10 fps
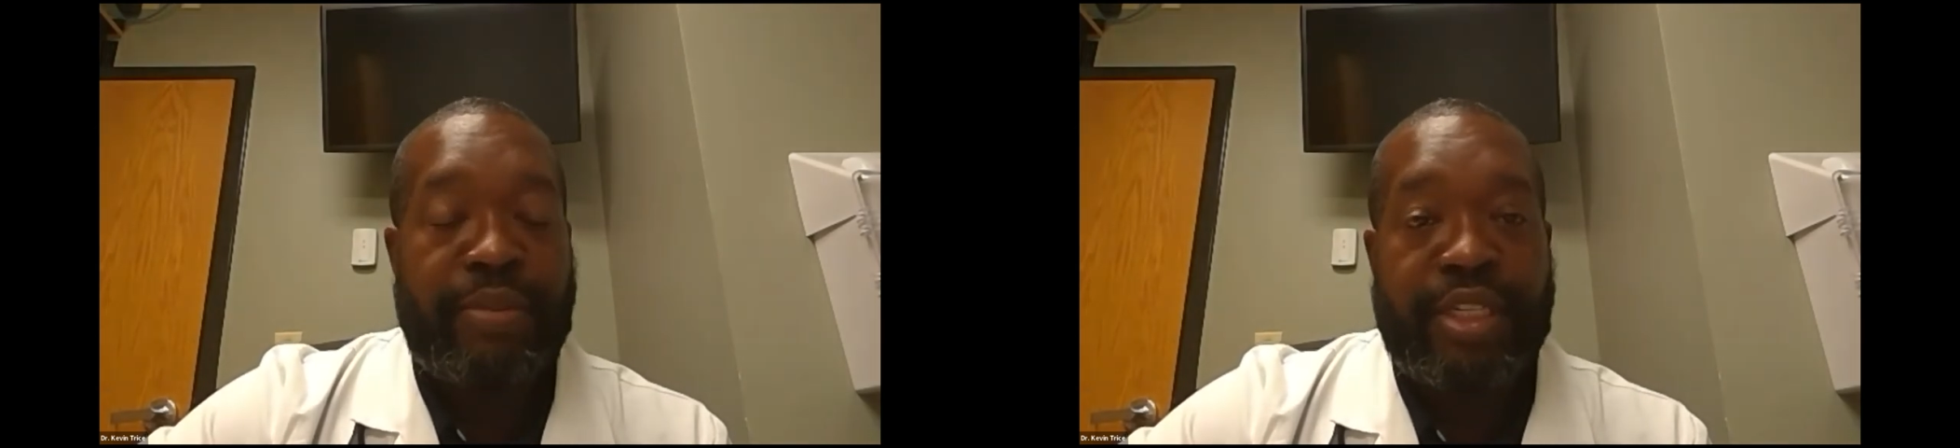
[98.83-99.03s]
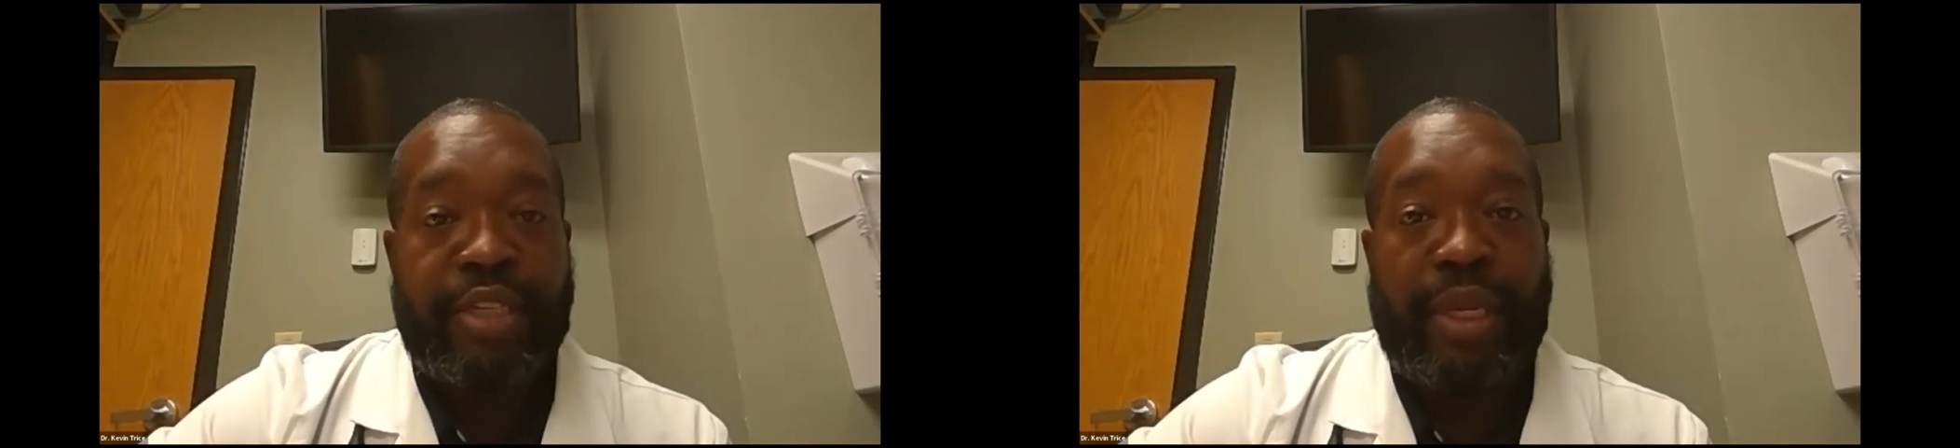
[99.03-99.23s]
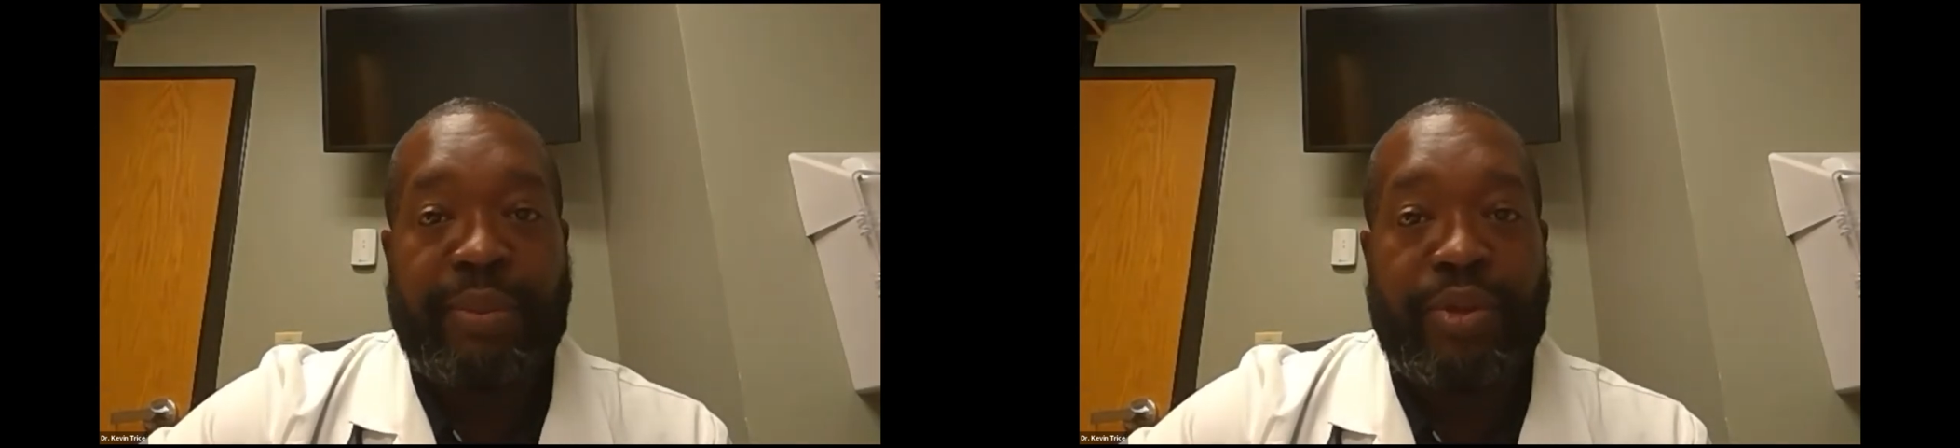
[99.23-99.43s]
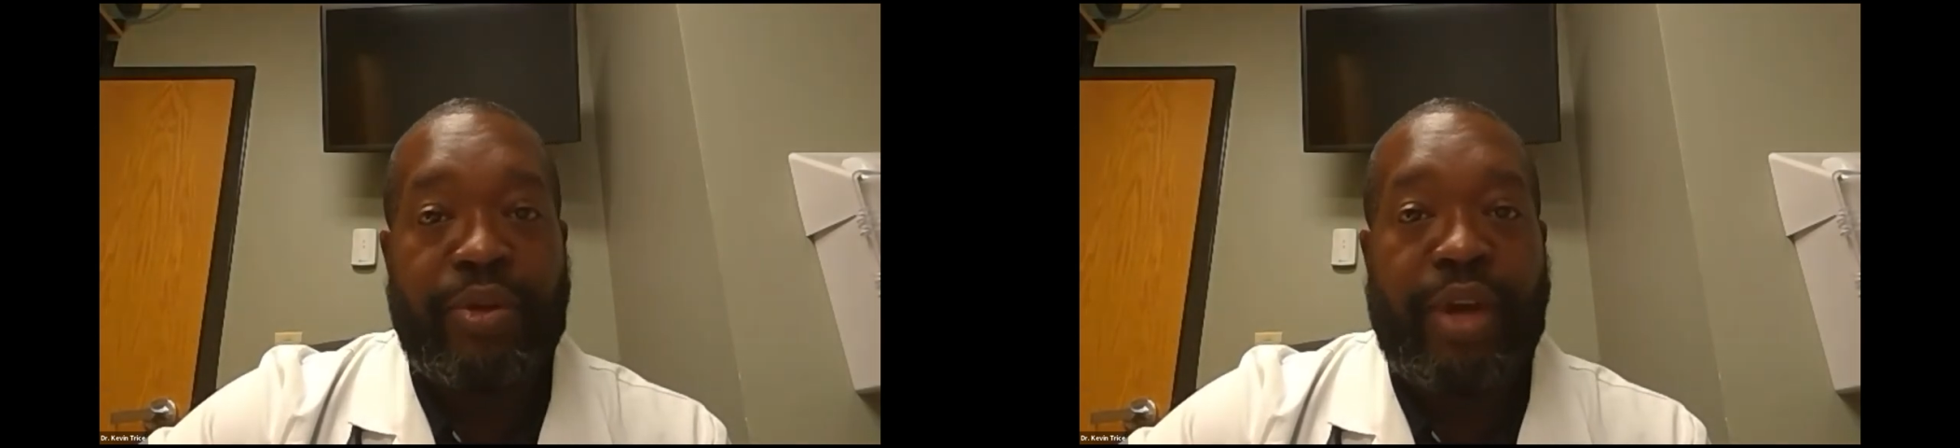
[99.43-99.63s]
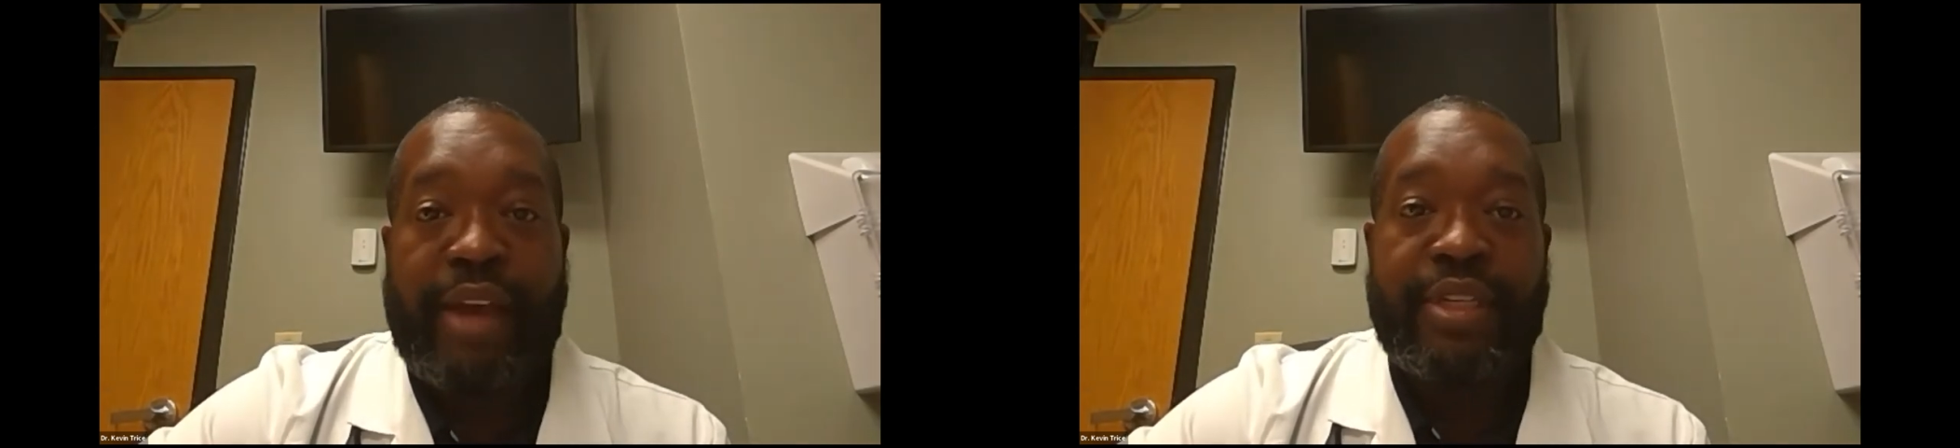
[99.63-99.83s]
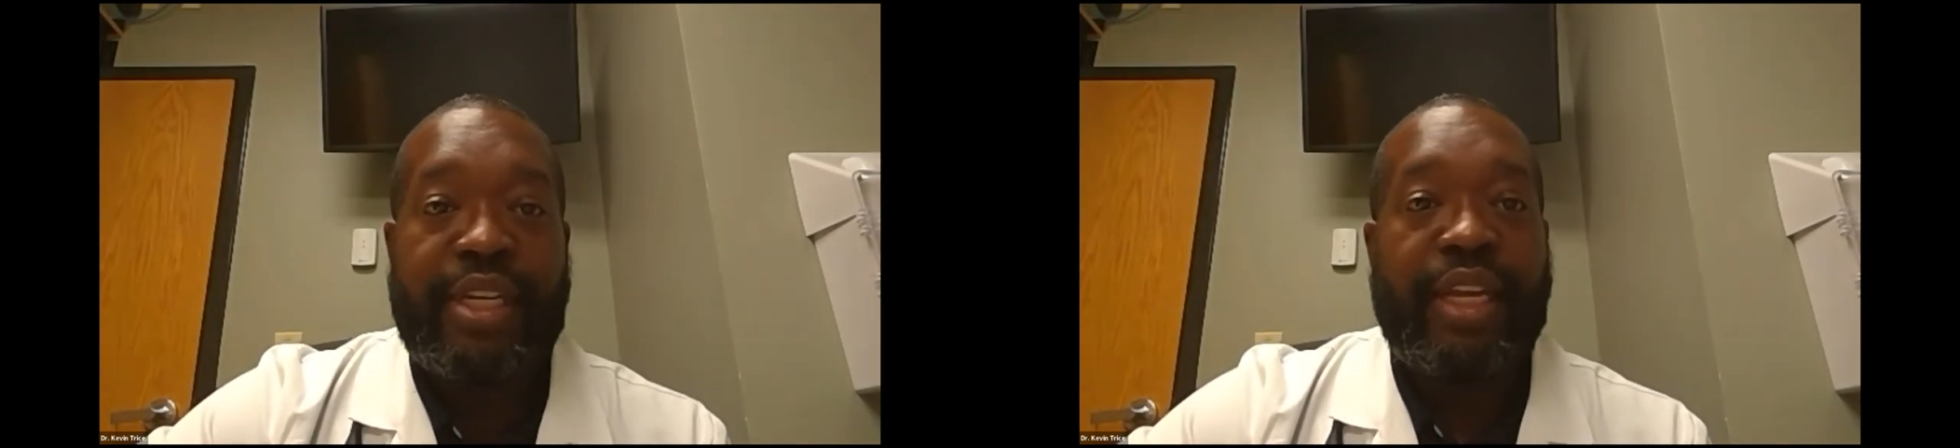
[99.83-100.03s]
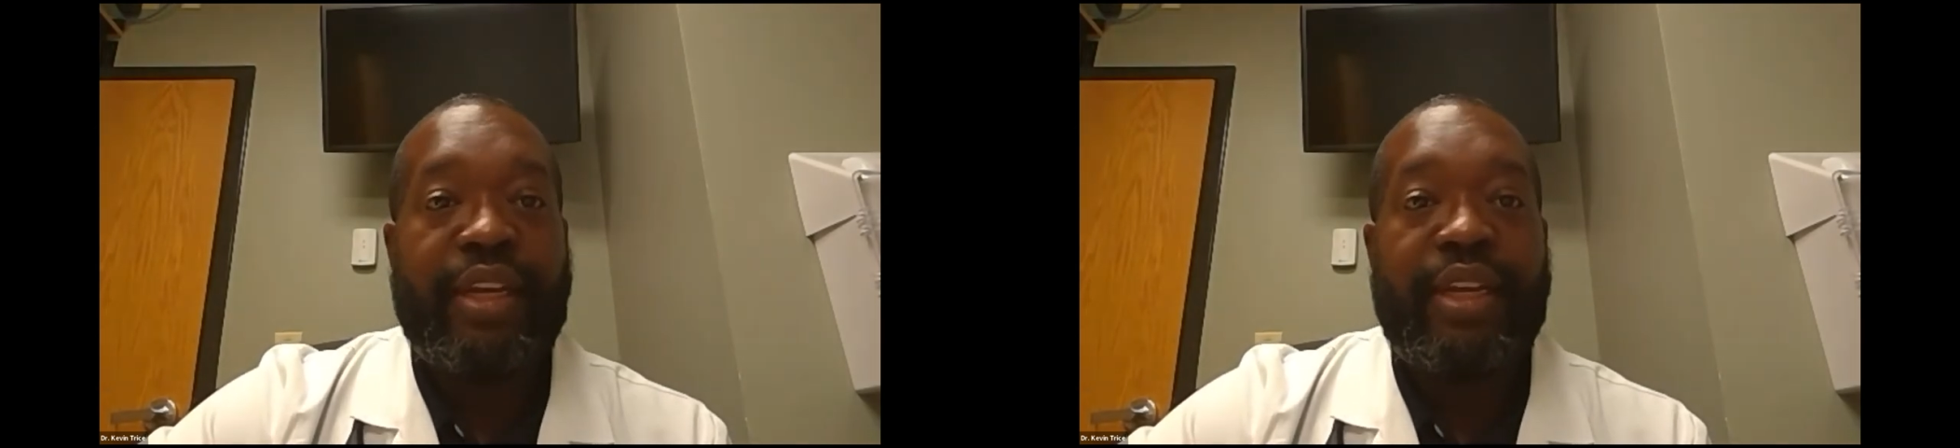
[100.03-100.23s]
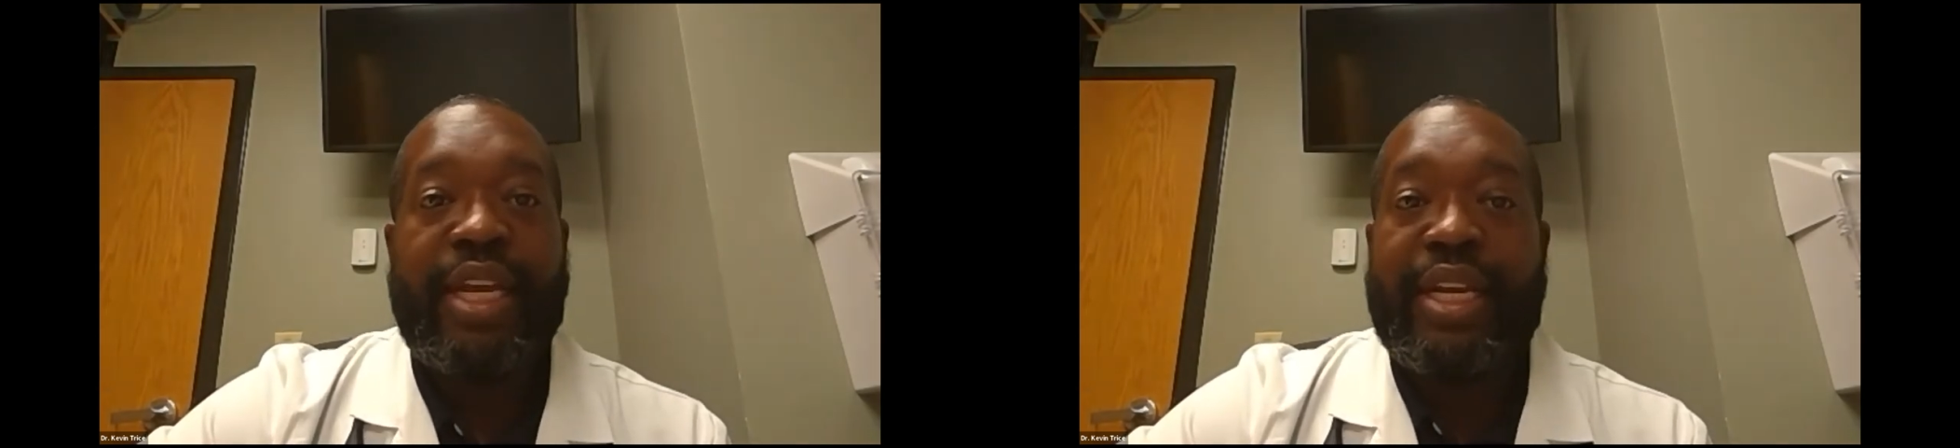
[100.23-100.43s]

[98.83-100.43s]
business people who have to take a